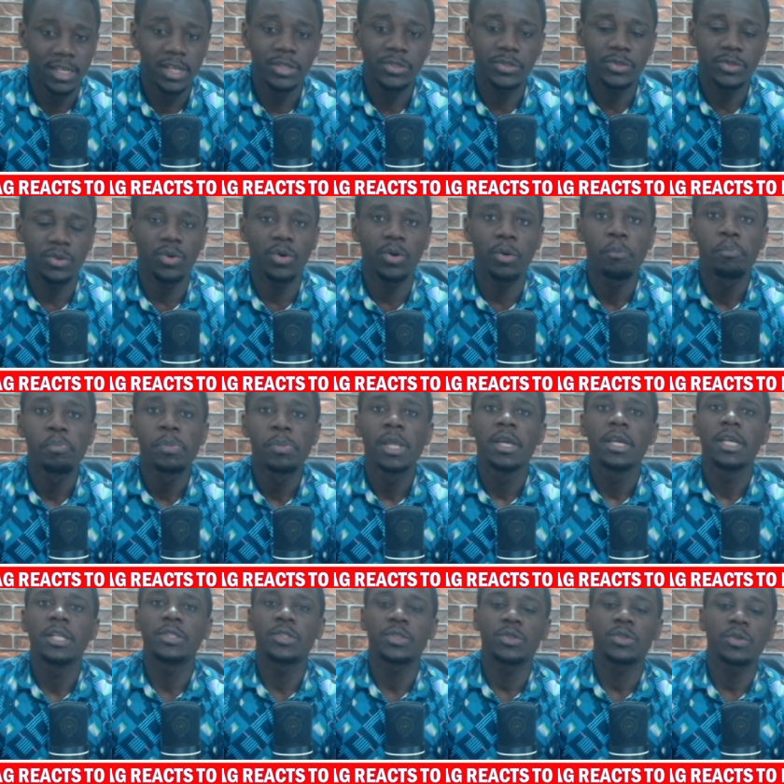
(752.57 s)
So
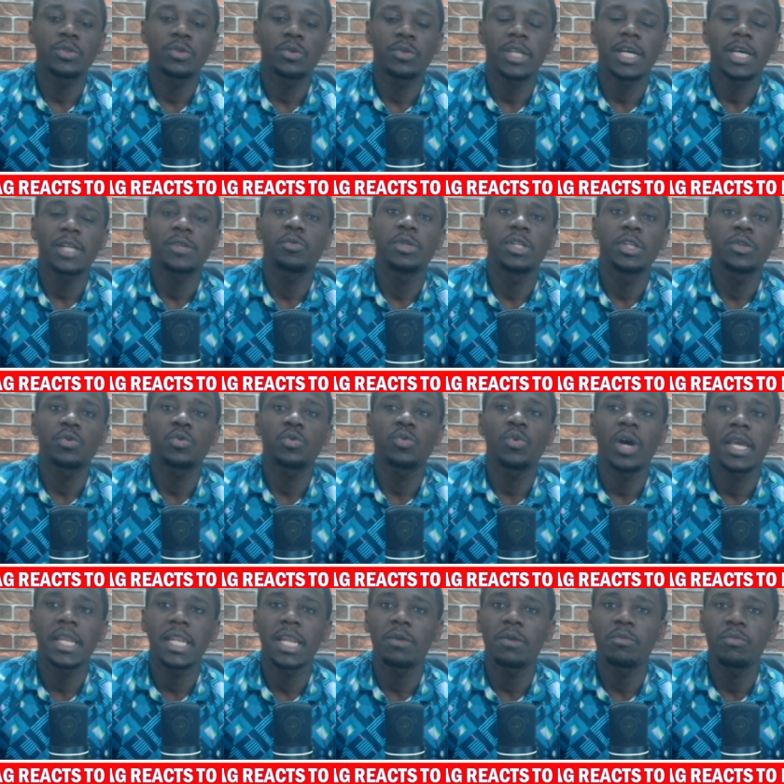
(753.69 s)
it shows you that we need to go
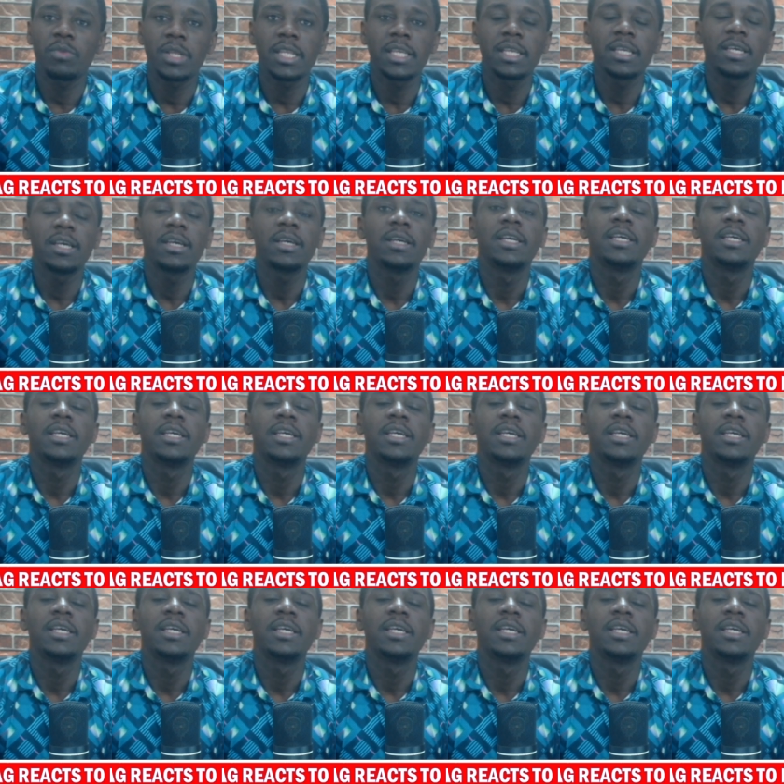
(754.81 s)
ahead and really